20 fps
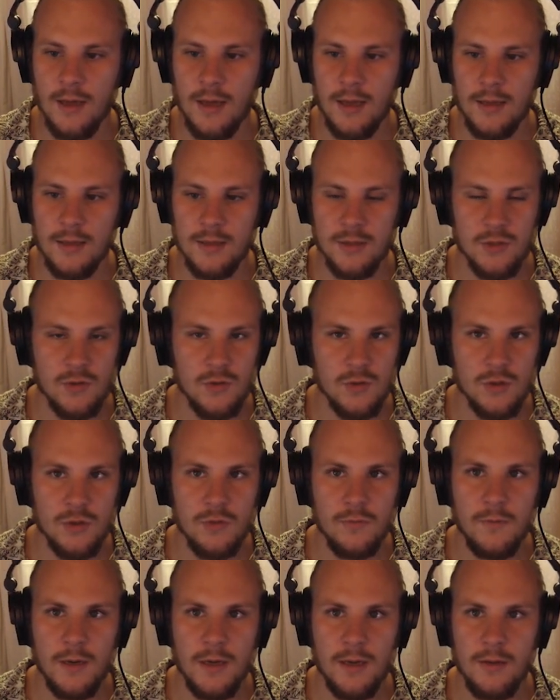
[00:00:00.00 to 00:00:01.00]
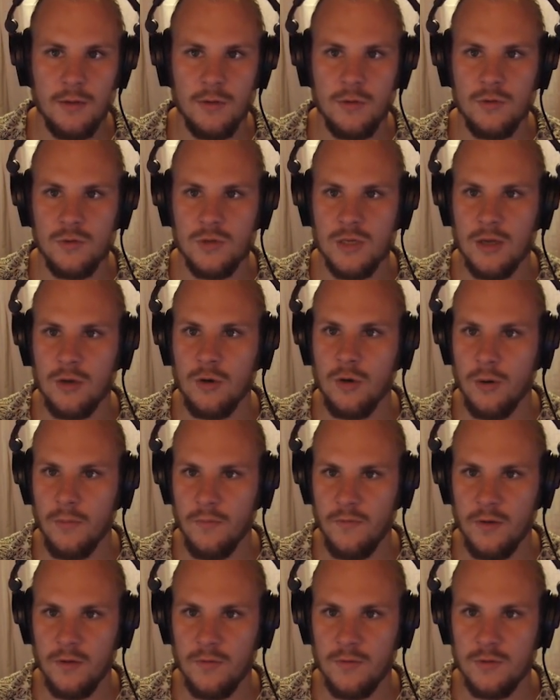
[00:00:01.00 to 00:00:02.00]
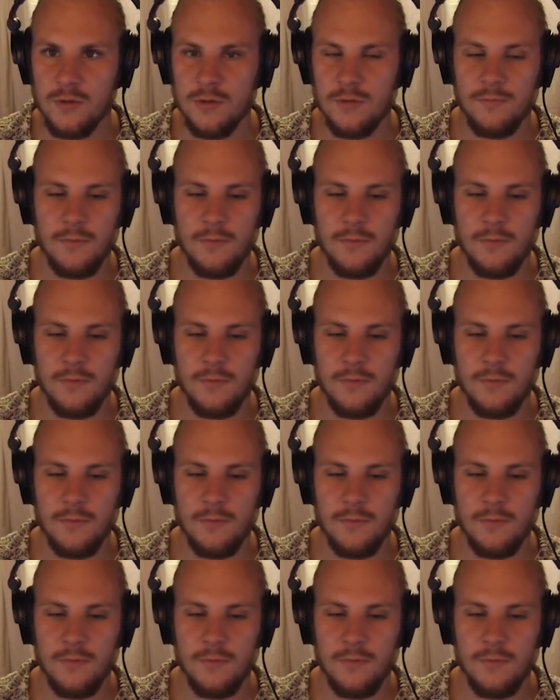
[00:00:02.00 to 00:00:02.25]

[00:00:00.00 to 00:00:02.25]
And there's also a way using comb filters,